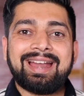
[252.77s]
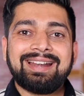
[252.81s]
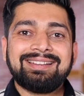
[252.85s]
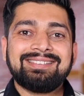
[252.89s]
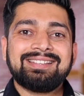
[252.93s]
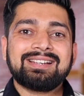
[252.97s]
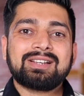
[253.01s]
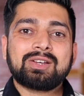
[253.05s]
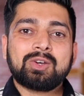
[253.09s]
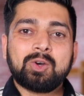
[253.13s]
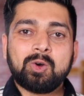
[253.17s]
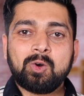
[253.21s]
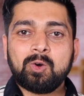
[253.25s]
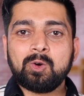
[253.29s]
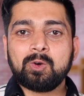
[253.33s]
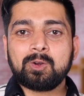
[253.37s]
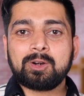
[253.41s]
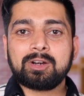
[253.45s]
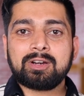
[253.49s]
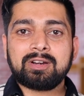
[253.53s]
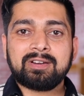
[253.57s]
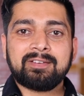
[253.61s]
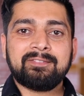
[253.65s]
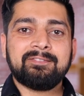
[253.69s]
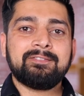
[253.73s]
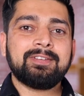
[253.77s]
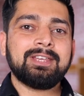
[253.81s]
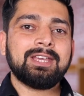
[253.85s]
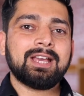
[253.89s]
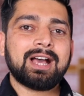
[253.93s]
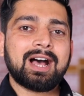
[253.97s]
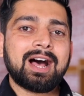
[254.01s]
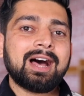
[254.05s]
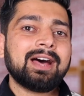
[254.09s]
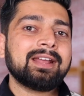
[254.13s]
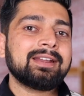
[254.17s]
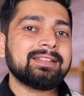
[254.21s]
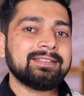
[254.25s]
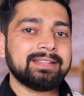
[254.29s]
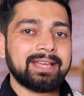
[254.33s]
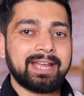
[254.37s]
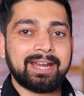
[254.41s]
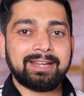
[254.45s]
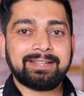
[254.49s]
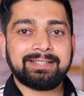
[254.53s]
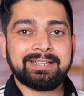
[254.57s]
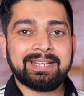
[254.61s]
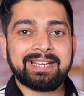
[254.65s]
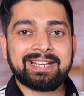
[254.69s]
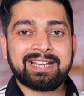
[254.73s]
At the core, we are an
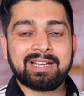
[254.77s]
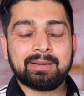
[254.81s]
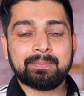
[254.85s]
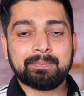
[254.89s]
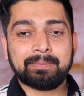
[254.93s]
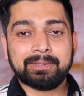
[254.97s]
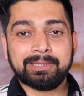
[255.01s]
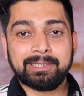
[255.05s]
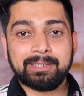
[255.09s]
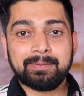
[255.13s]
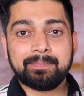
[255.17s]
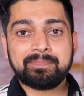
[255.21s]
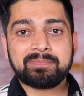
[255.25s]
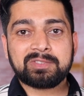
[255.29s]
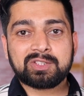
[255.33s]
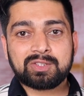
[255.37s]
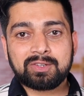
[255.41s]
edtech company.